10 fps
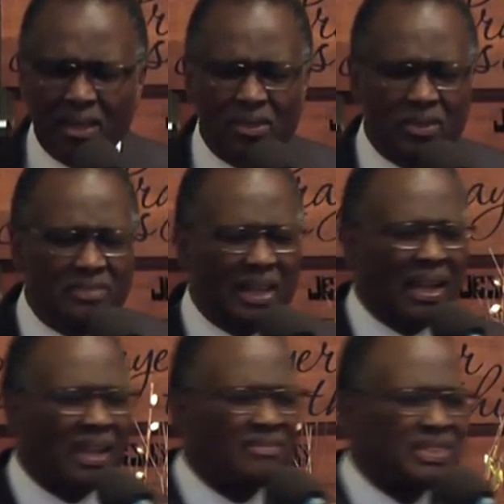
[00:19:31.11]

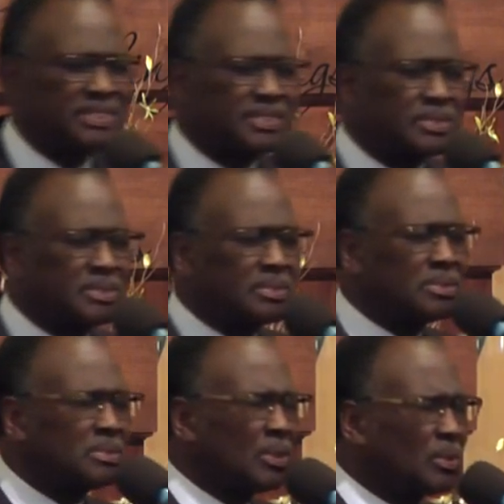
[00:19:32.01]
Revive us
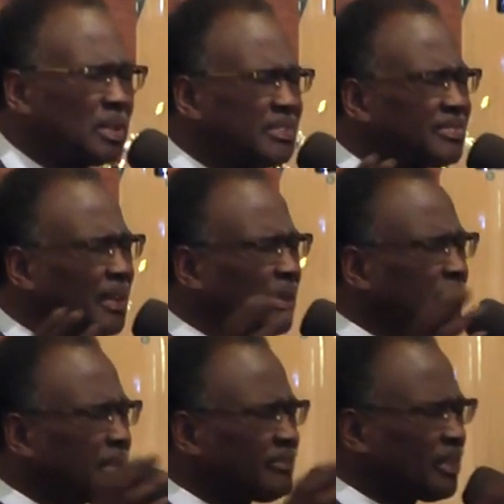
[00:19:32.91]
Holy
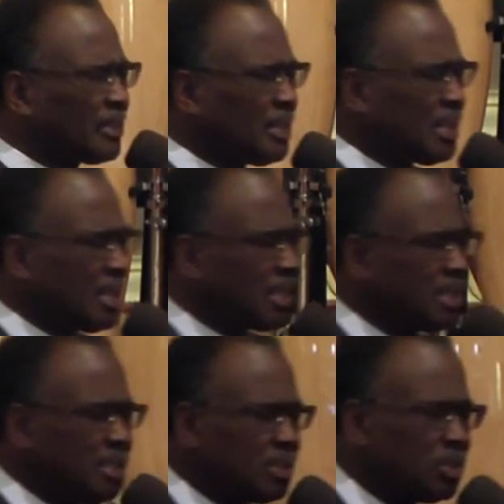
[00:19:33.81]
Father, for
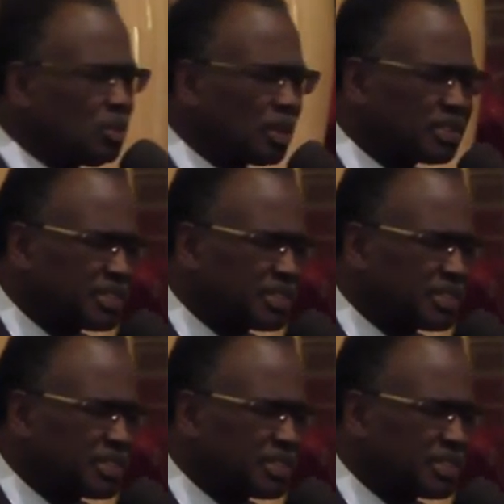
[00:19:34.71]
you are